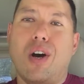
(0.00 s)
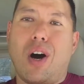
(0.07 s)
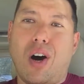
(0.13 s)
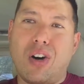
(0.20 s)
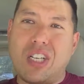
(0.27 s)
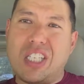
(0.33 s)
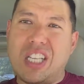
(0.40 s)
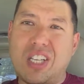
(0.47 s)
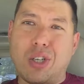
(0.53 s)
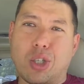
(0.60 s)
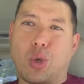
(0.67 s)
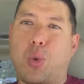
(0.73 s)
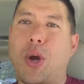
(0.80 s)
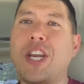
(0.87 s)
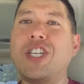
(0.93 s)
All these little
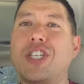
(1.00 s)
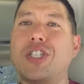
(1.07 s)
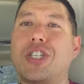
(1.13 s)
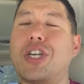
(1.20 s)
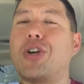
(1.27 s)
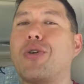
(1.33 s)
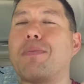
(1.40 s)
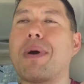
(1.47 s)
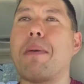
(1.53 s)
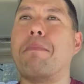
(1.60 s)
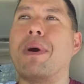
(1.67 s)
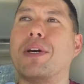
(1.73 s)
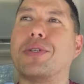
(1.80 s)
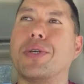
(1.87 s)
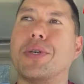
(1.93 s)
twinges here in my
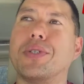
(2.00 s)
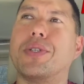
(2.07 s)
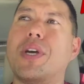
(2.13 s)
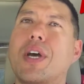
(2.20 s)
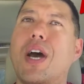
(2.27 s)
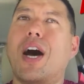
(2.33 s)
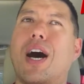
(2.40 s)
muscles,